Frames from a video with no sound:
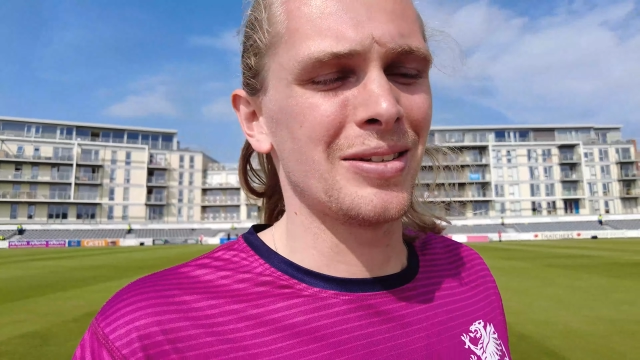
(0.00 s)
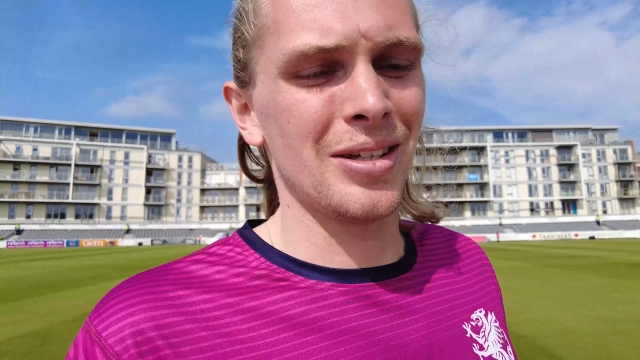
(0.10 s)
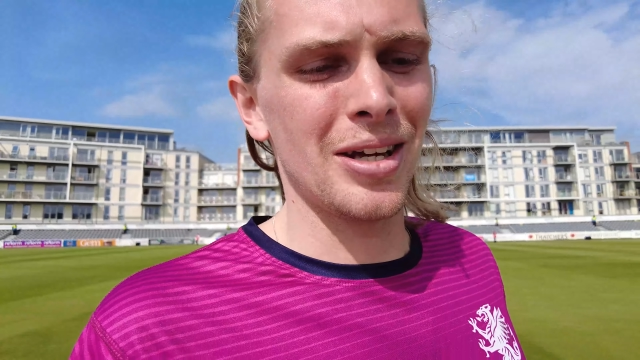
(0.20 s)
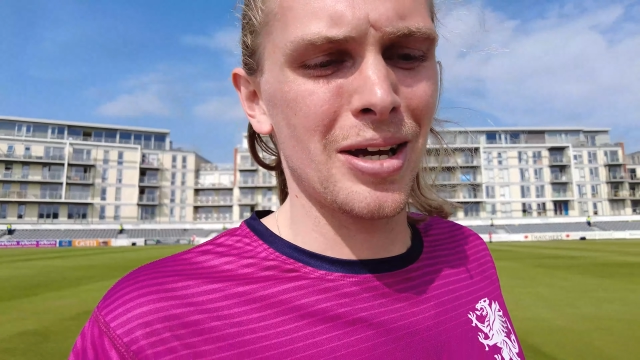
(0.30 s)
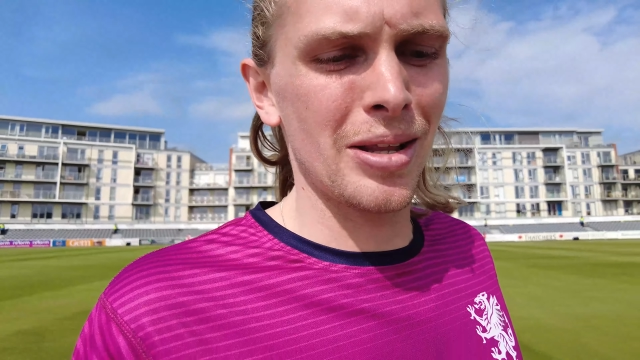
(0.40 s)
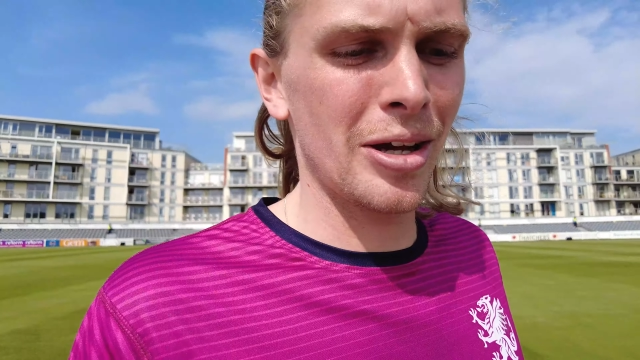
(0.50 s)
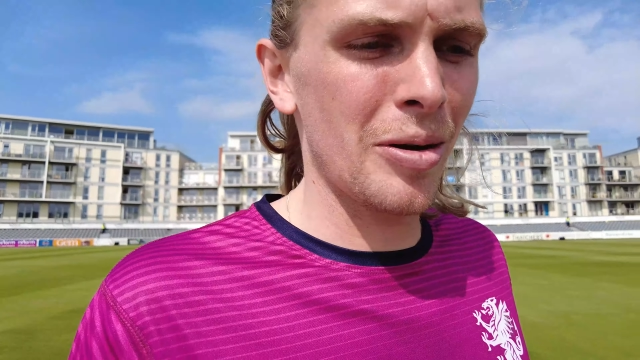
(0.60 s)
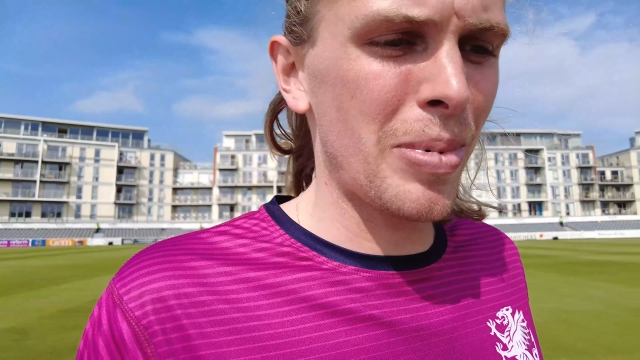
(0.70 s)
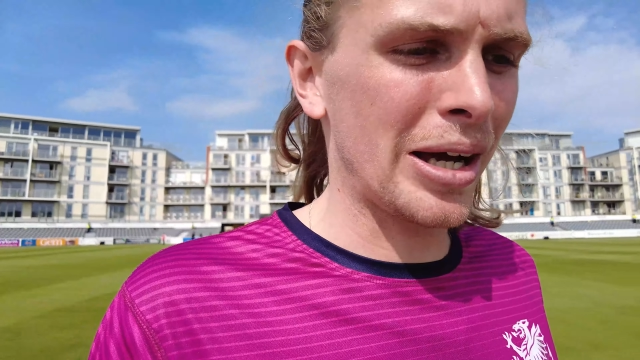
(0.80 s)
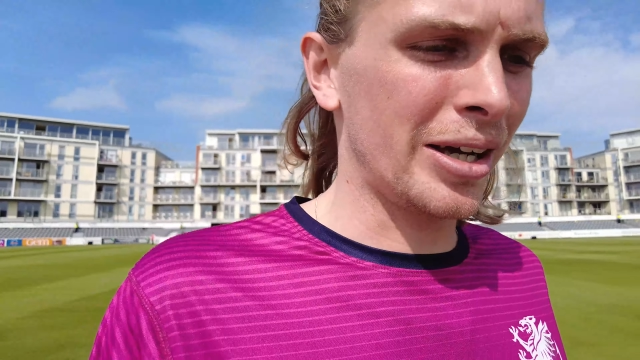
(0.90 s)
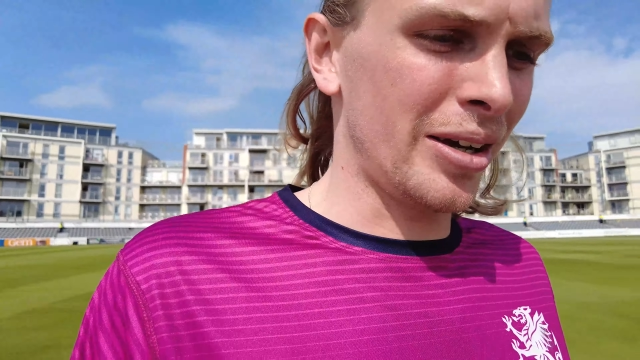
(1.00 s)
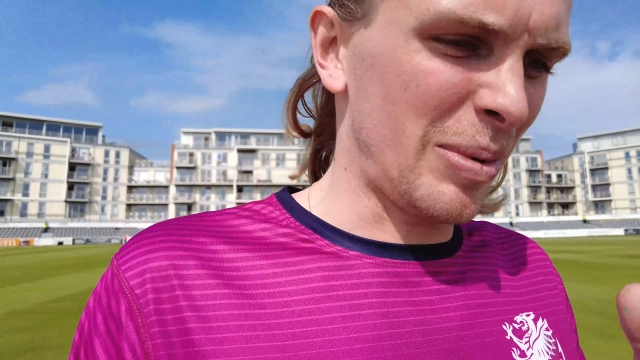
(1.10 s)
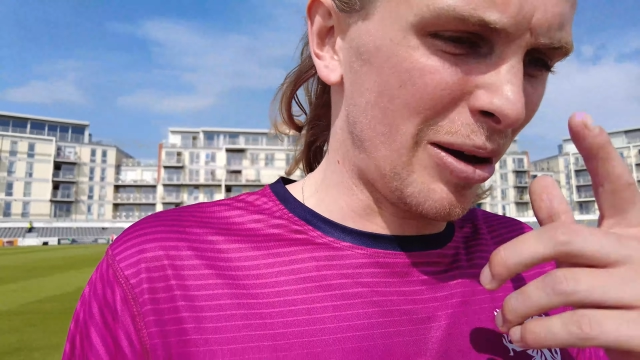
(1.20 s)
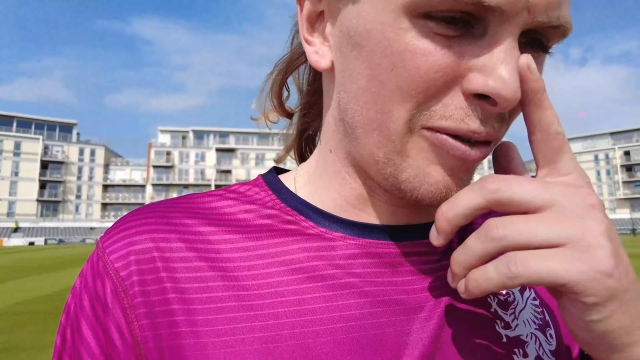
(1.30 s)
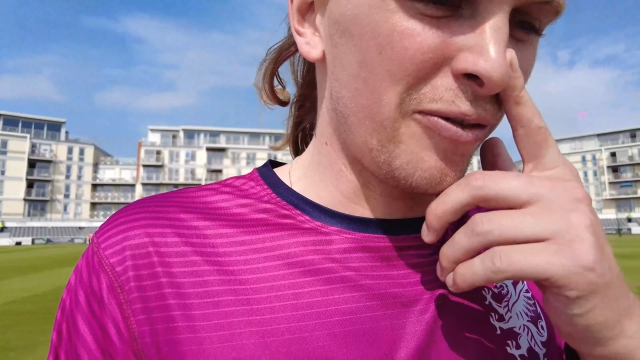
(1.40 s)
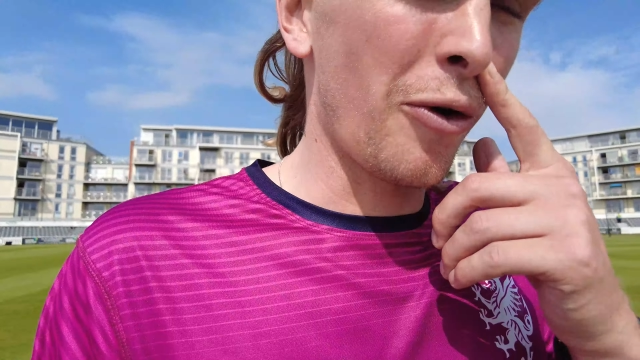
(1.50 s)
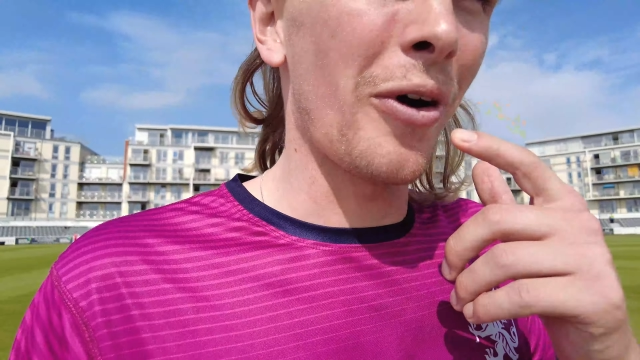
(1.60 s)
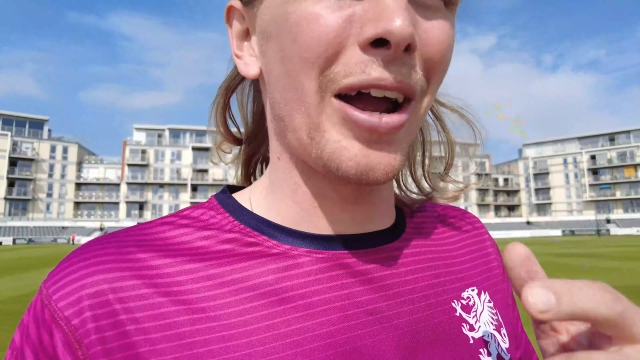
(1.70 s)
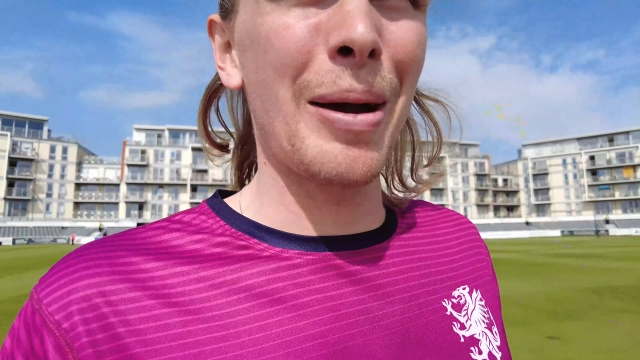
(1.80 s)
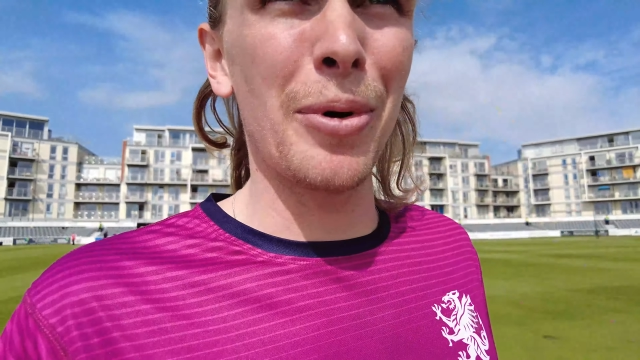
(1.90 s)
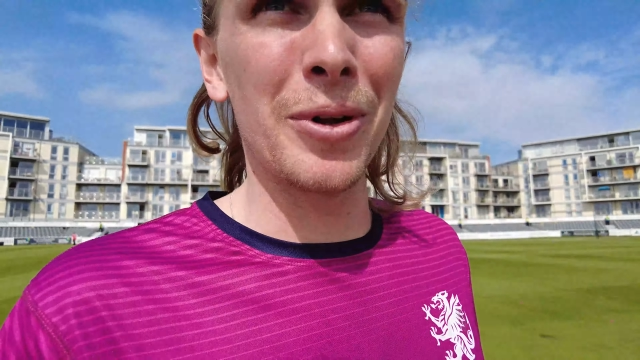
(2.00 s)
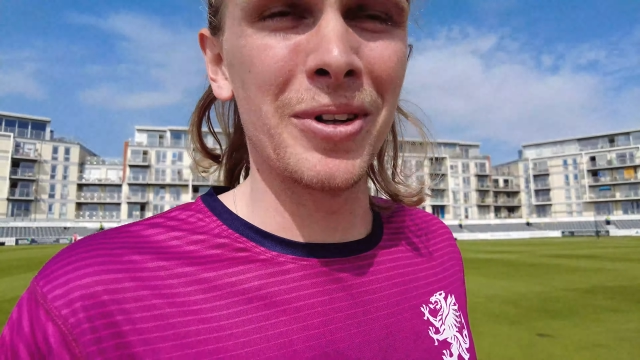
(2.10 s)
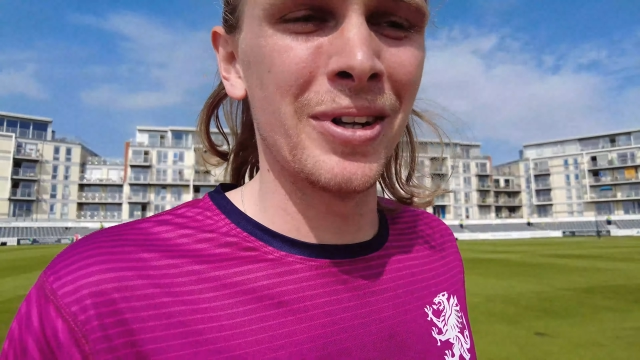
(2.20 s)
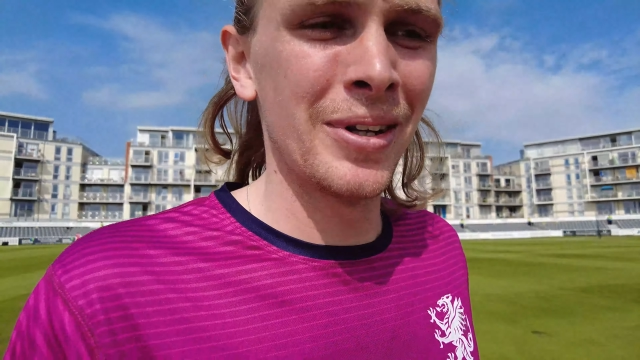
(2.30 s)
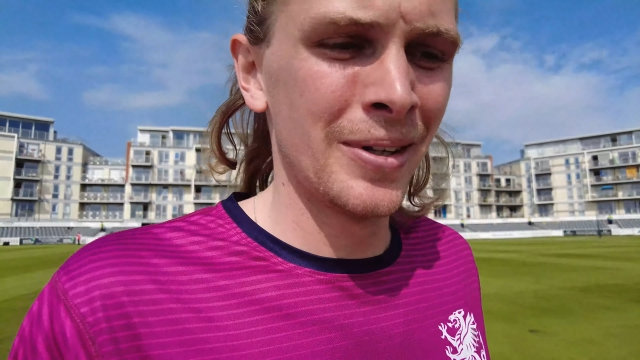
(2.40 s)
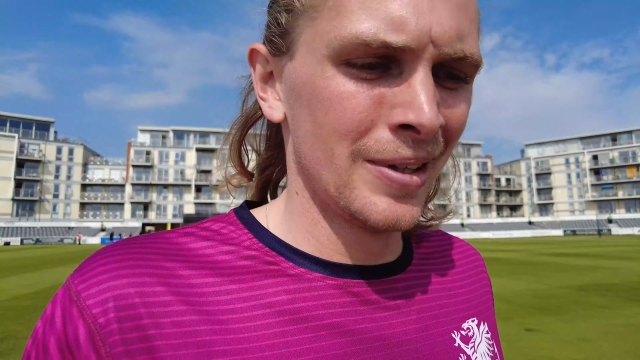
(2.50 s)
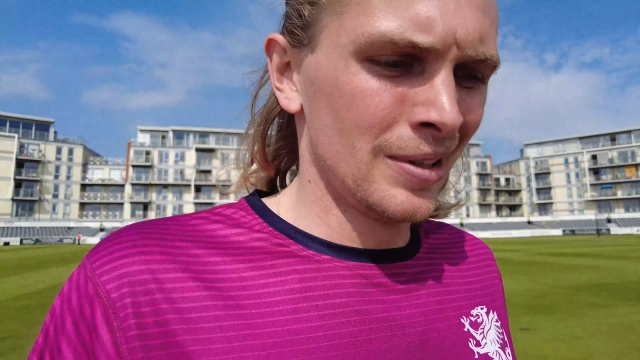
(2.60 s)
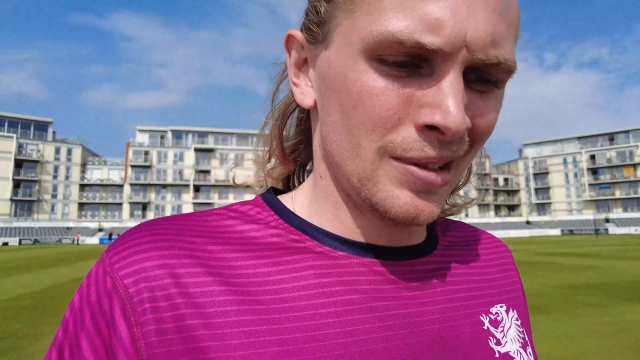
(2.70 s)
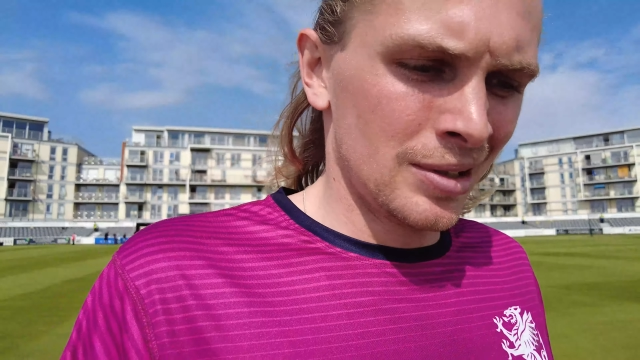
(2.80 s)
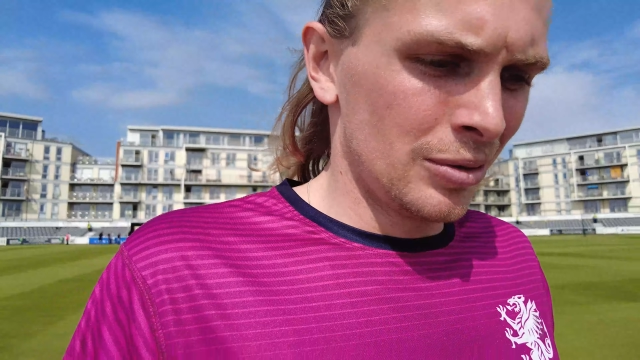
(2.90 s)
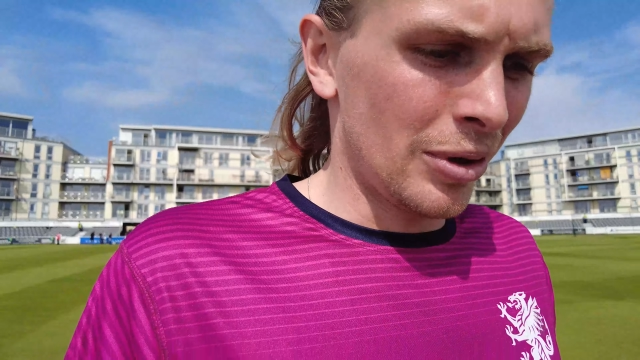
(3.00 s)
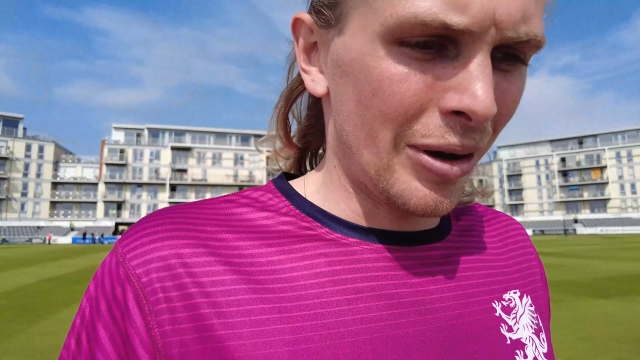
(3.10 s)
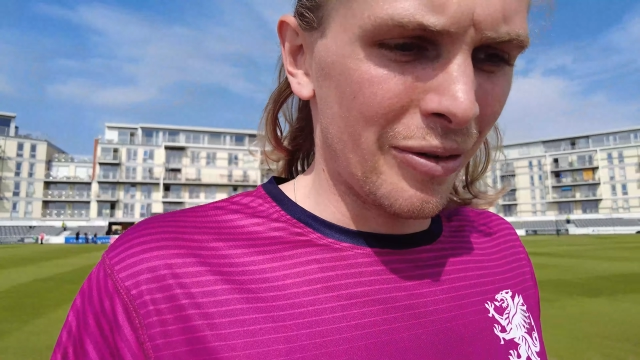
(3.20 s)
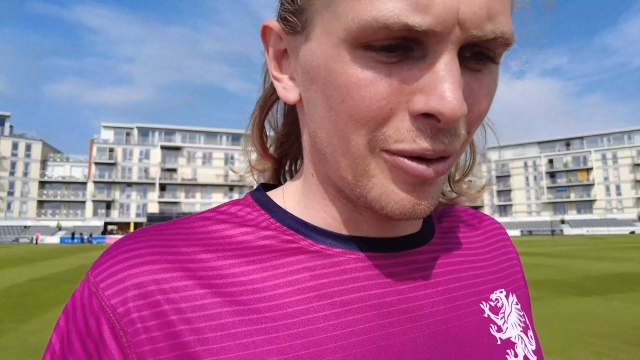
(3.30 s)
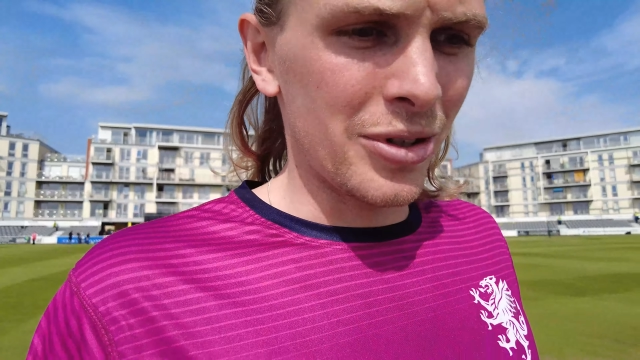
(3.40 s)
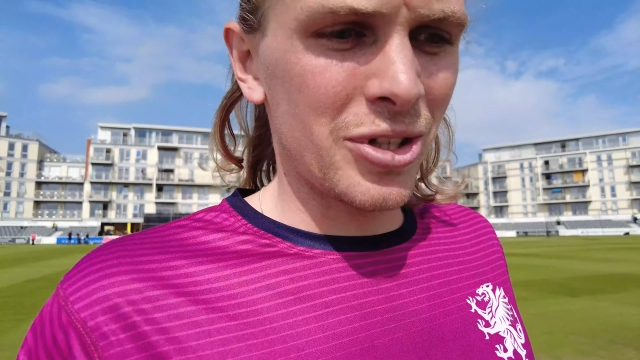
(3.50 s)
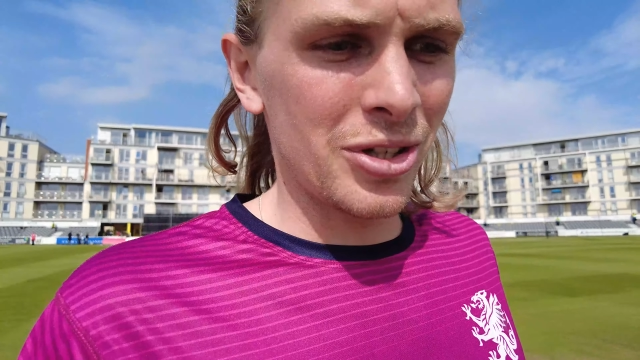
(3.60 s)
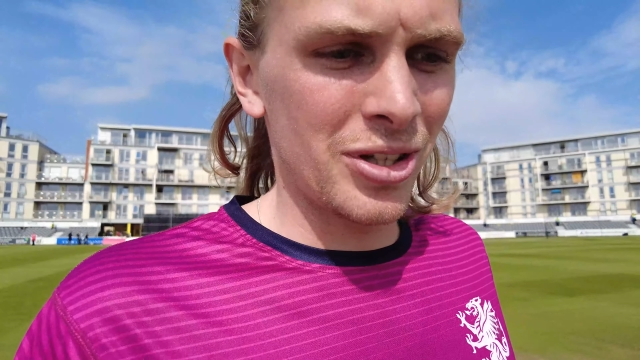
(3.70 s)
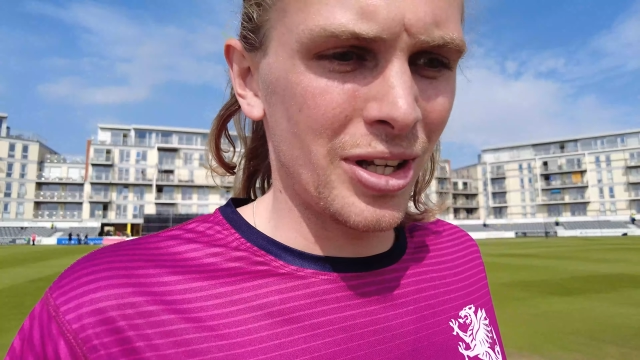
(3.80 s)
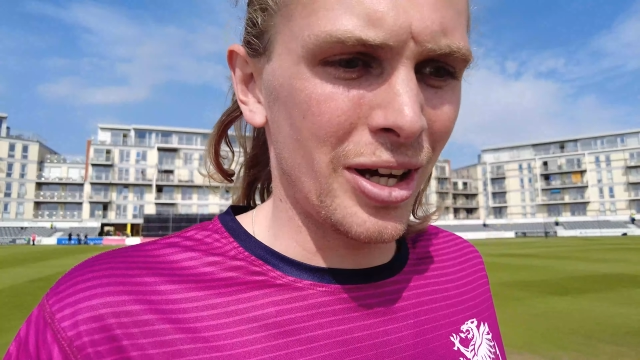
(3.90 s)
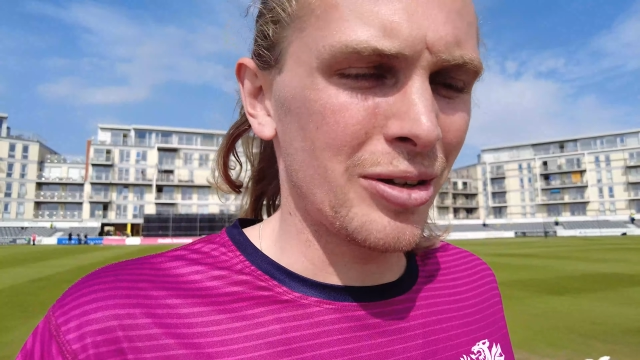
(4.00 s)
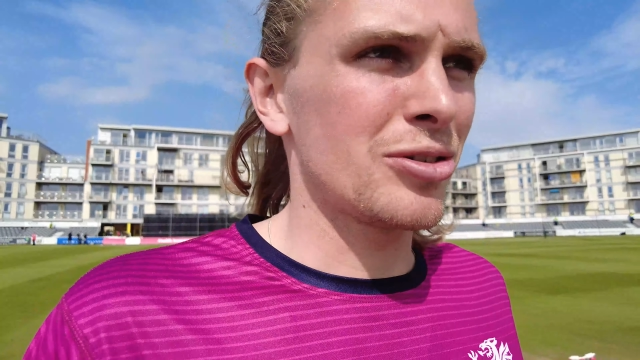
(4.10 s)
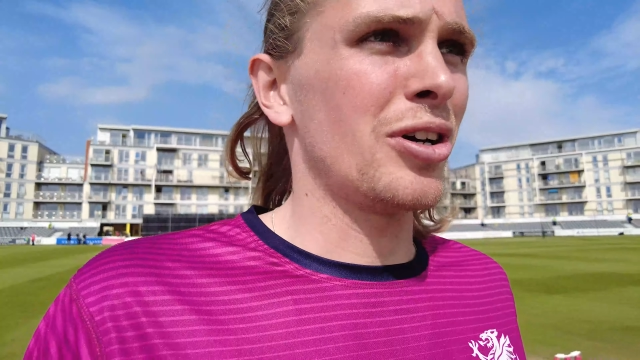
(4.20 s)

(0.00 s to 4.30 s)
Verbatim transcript: Yeah, they got back at about 4 a.m. on whatever it was Tuesday night.